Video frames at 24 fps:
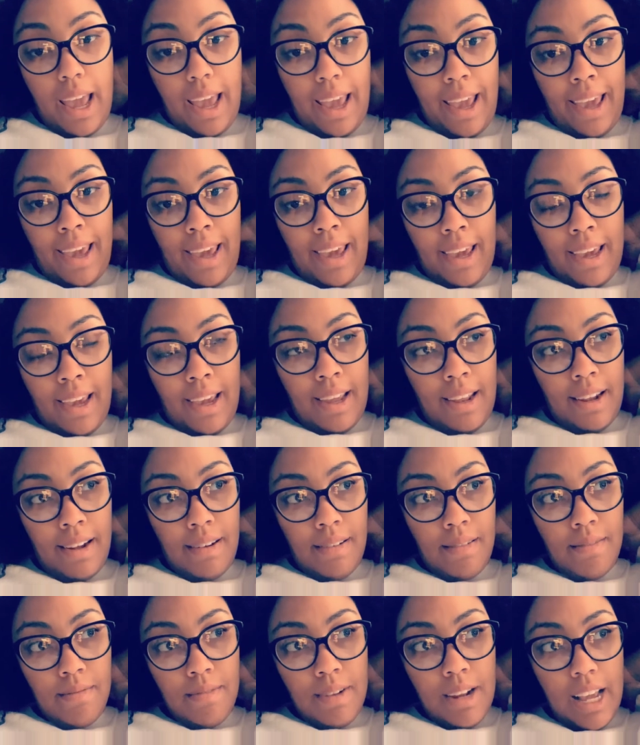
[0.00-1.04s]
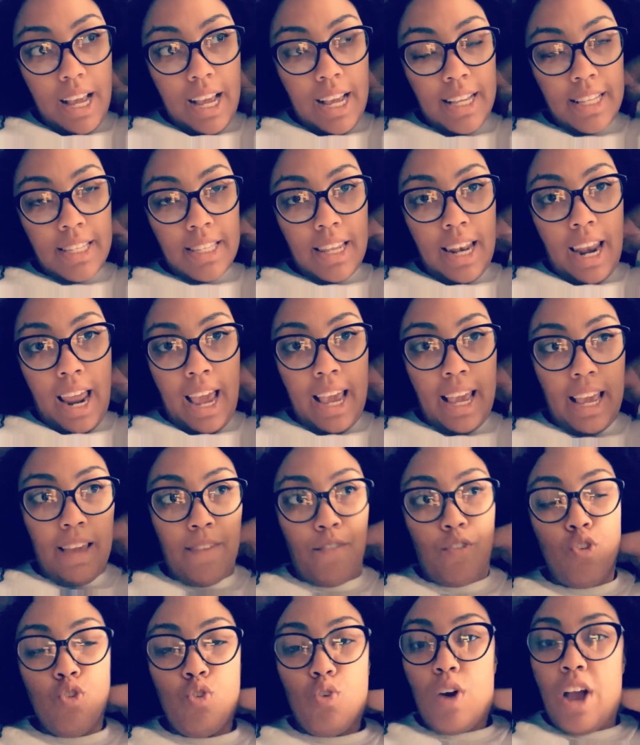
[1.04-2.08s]
And it's like,
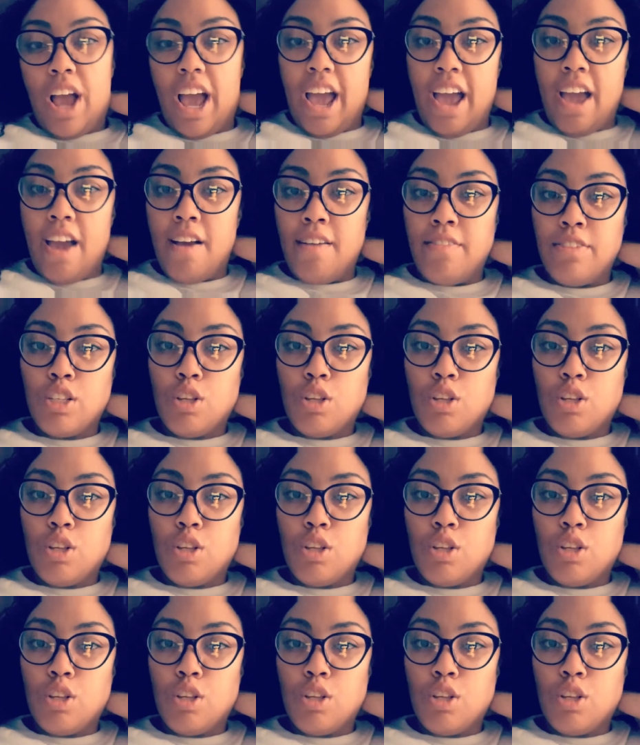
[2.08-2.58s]
if you don't have